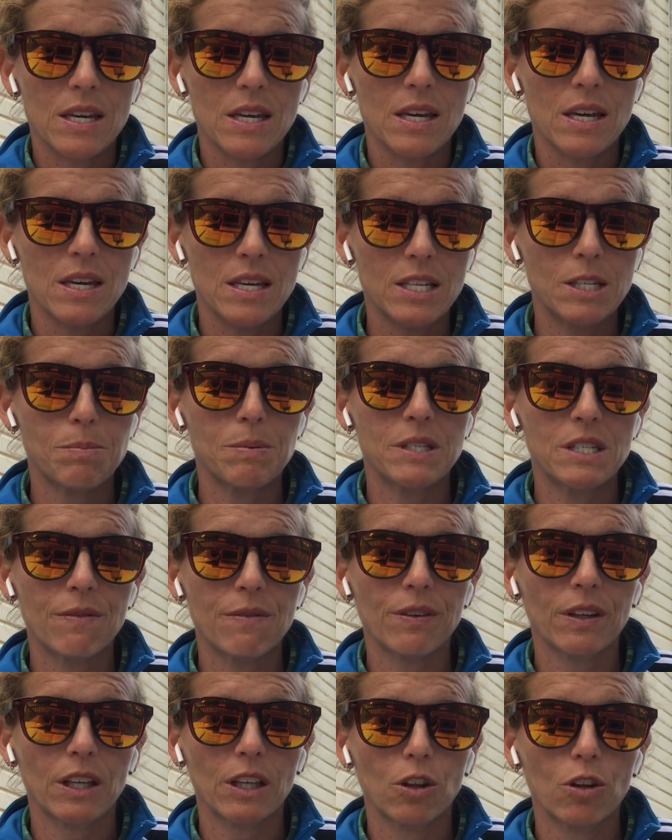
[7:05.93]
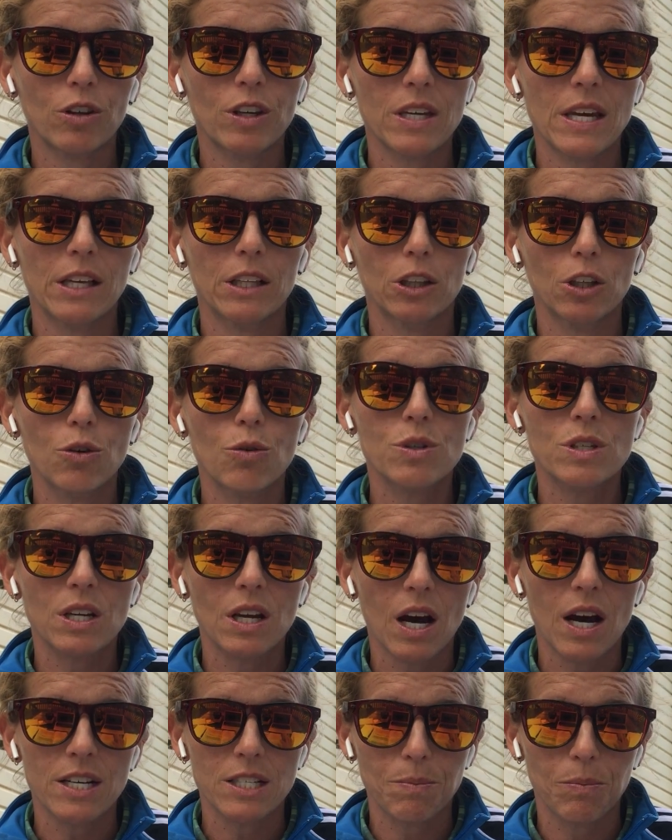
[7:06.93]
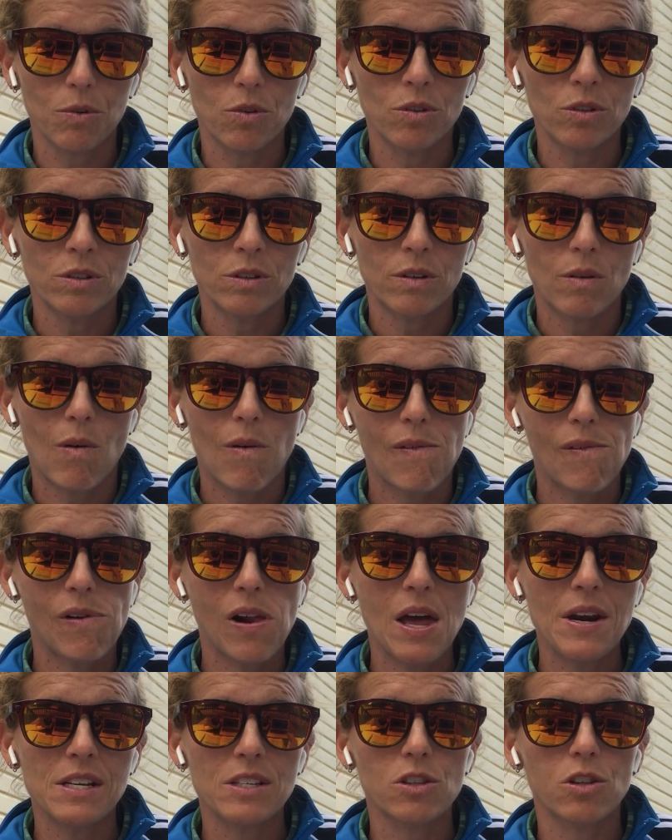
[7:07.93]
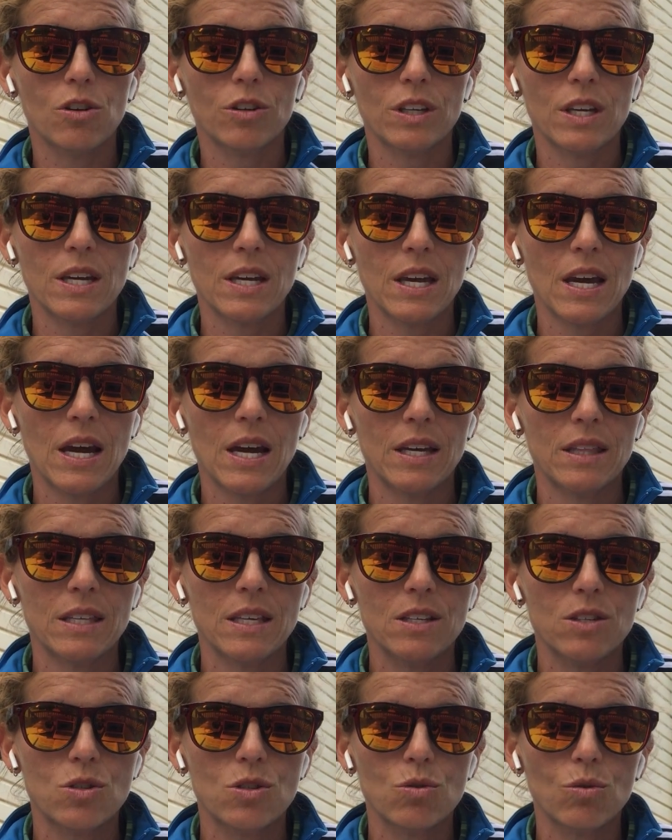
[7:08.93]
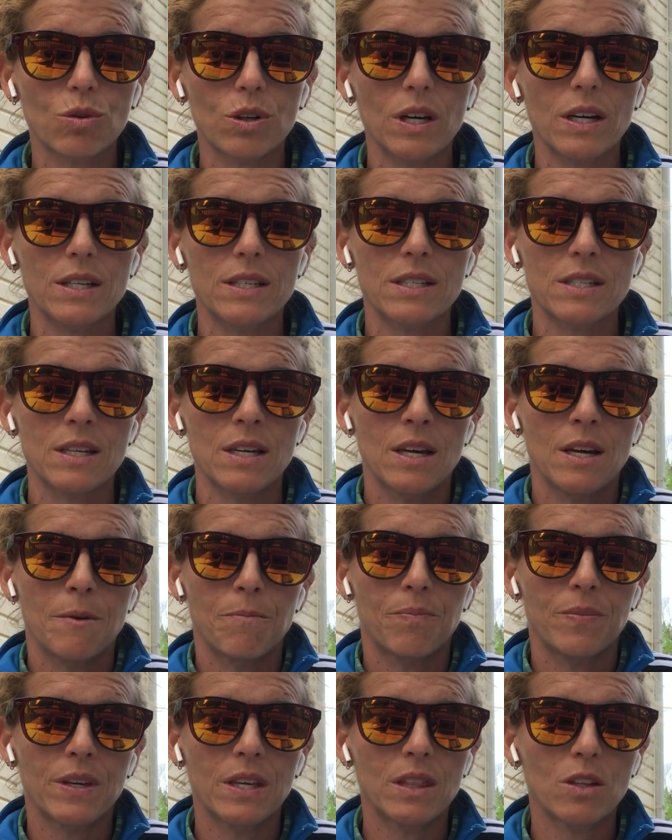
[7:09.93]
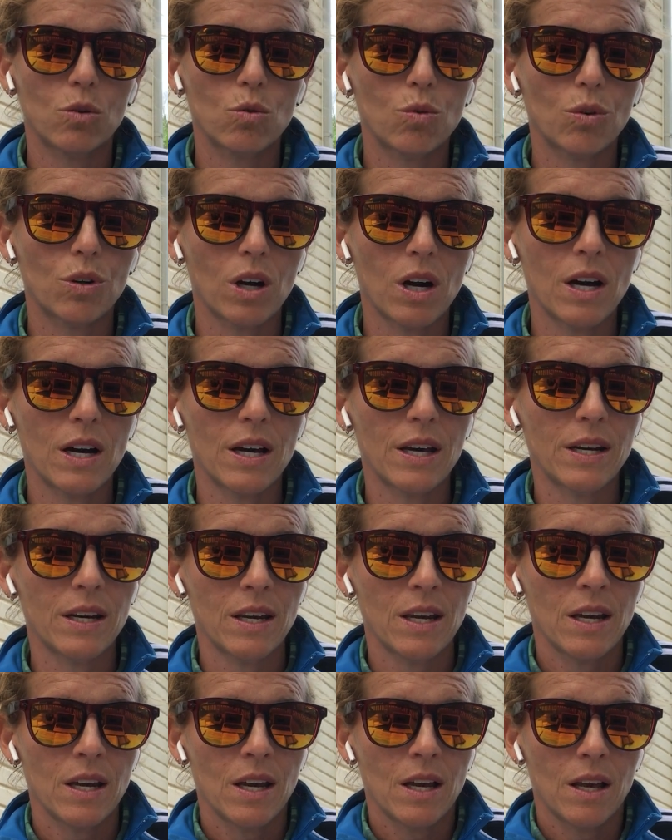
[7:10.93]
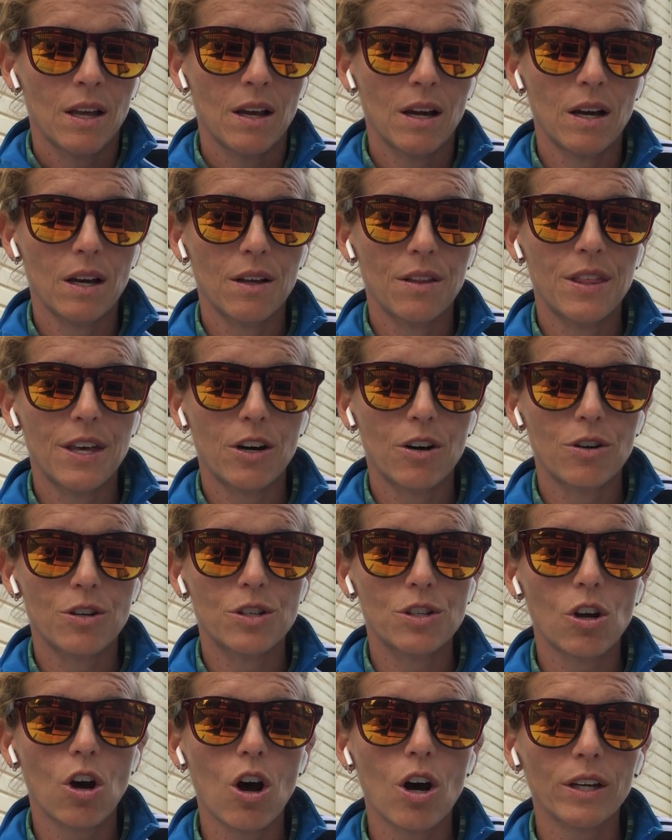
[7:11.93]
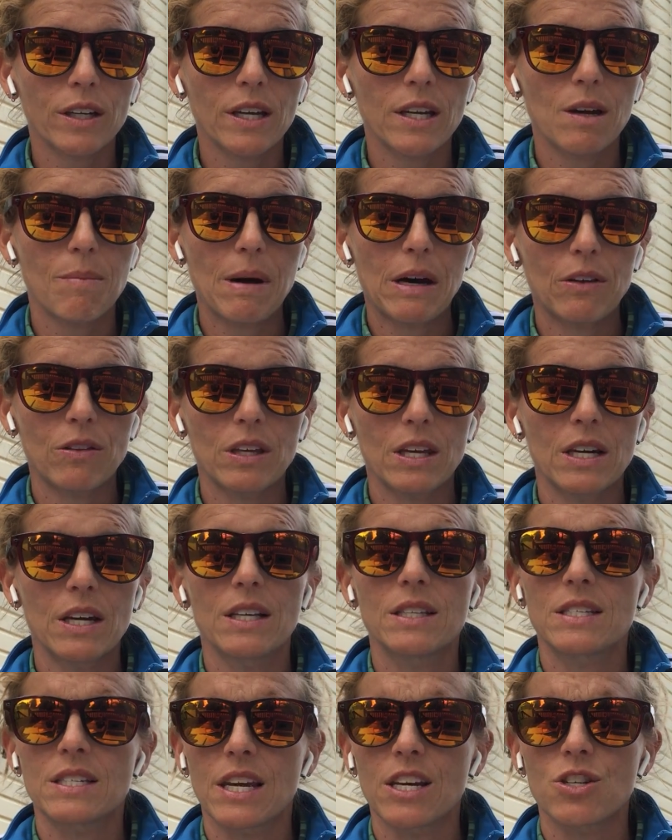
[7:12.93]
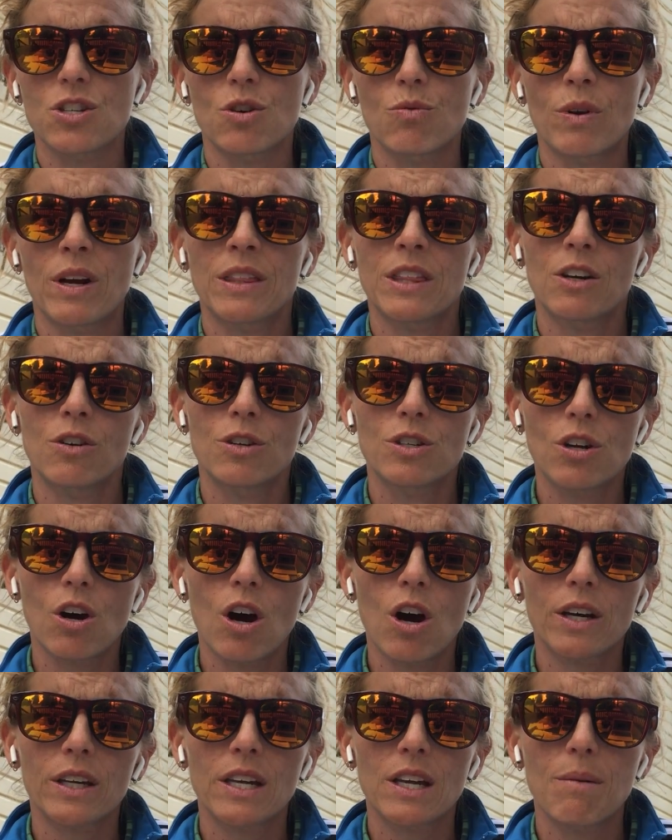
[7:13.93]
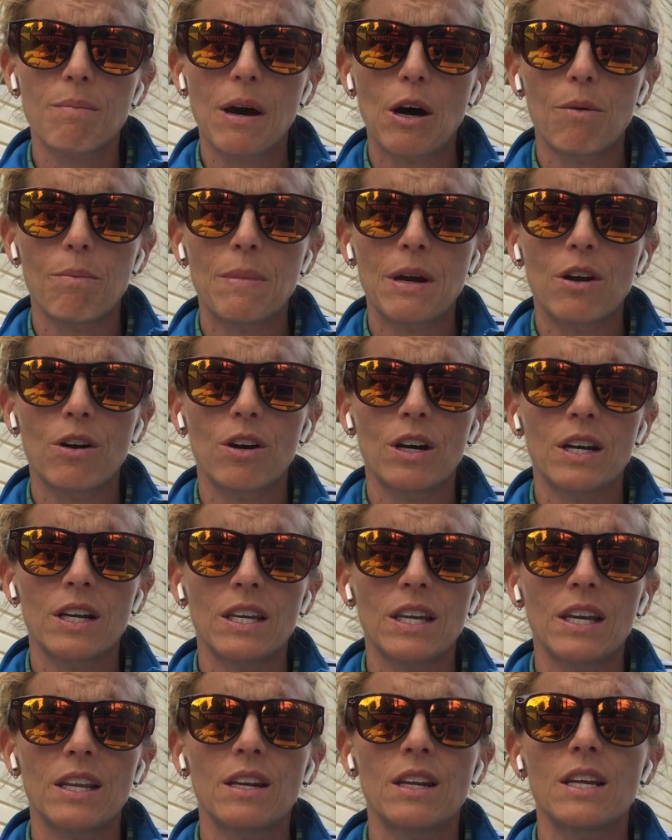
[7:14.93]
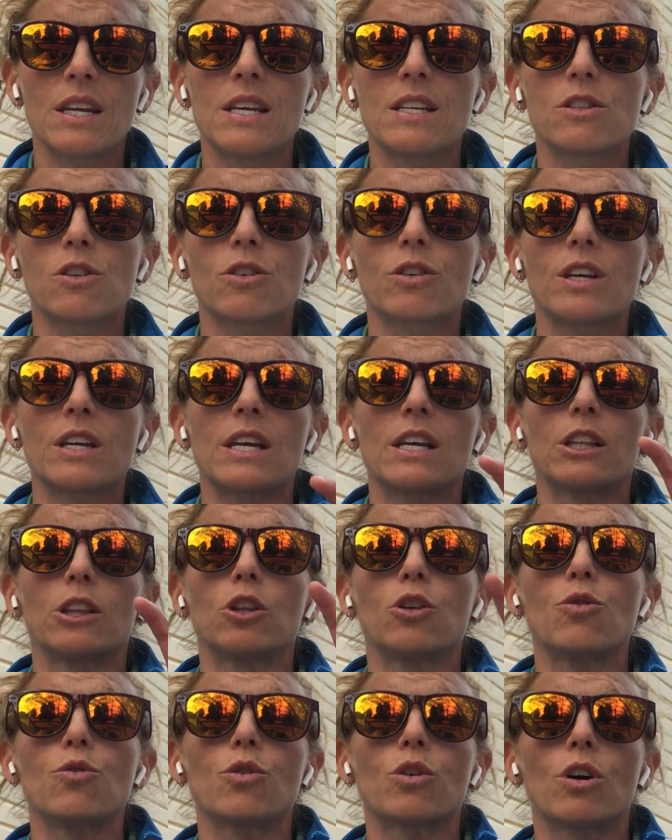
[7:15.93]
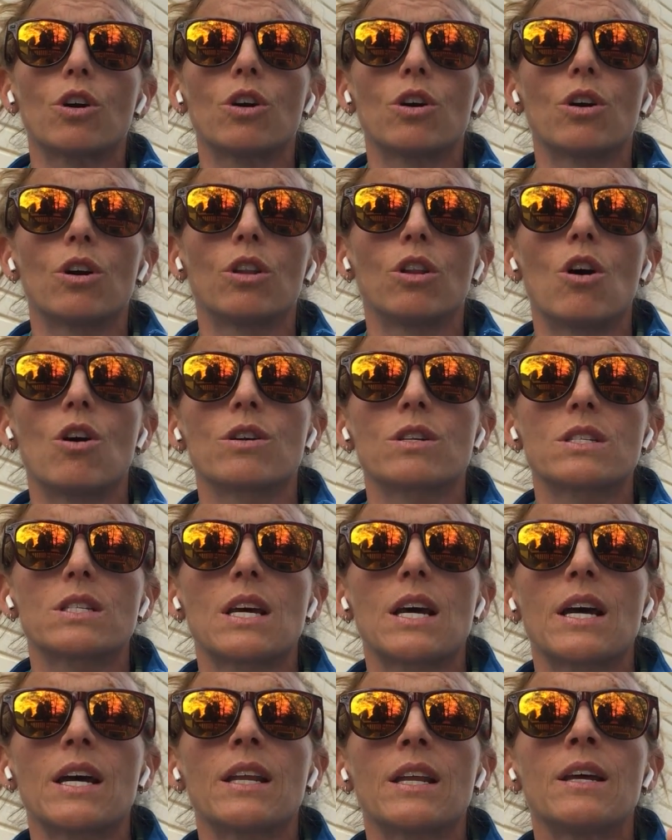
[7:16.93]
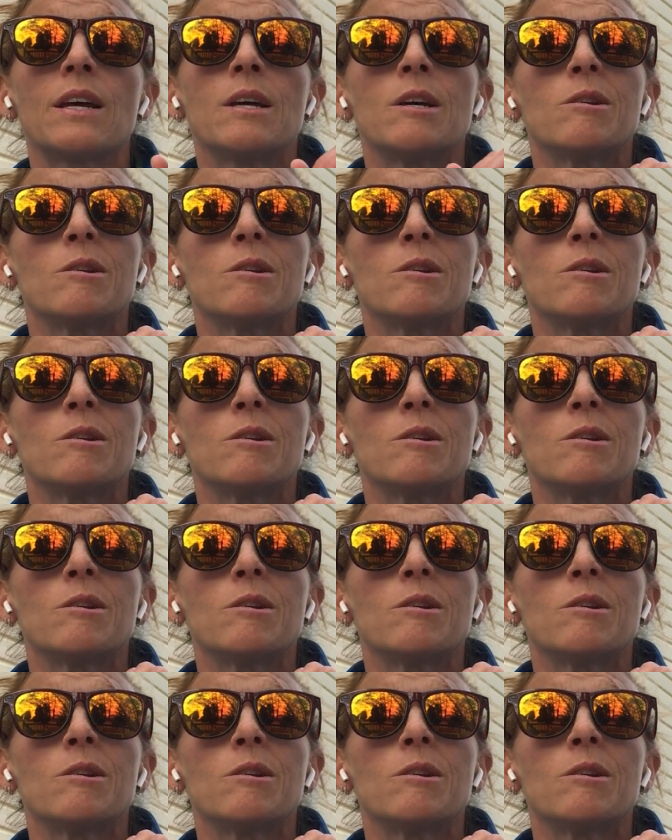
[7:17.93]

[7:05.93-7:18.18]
he's specifically looking at Luke's gospel, and he's looking at these surahs in the Qur'an that are talking about the Annunciation, right? That are talking about Mary. And again, he's looking at Luke alongside